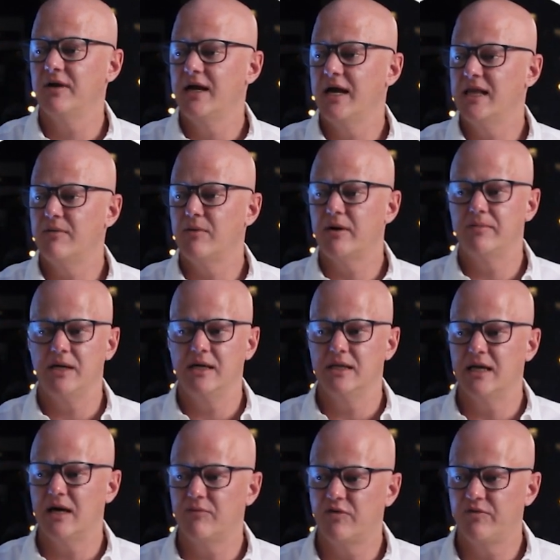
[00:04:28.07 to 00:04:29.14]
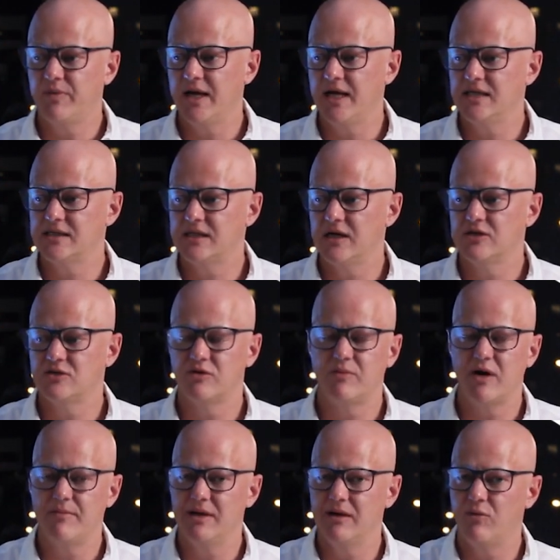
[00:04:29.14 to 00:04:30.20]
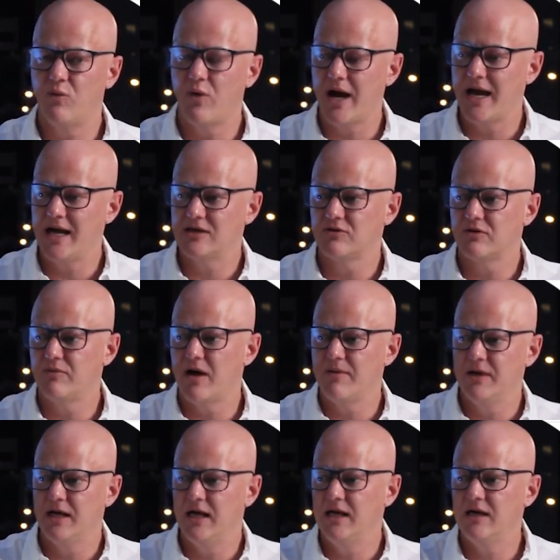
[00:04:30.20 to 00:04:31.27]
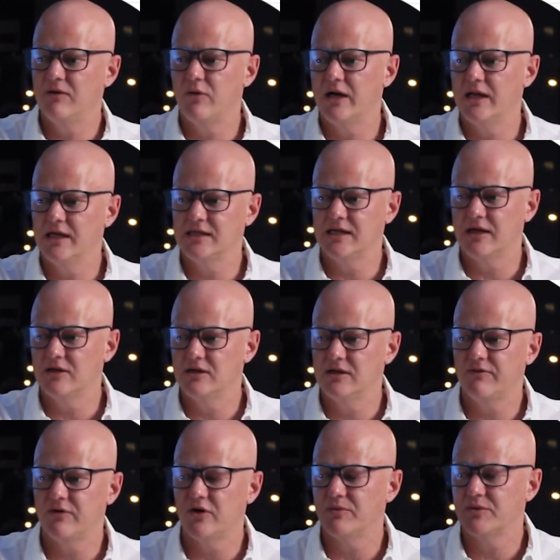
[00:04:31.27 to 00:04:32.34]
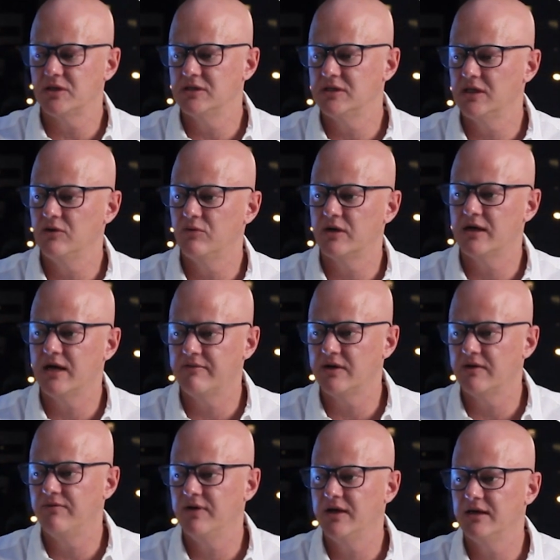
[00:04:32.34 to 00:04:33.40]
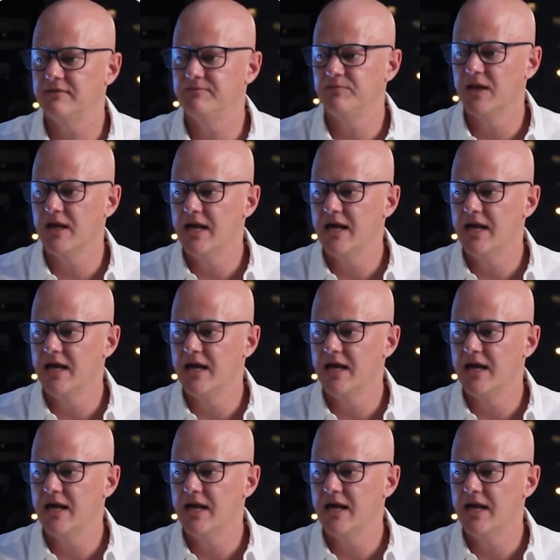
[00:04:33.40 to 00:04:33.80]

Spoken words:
And that might be the number of pieces, or it might be a weight, or it might be any one of these other different options that you want to have configured.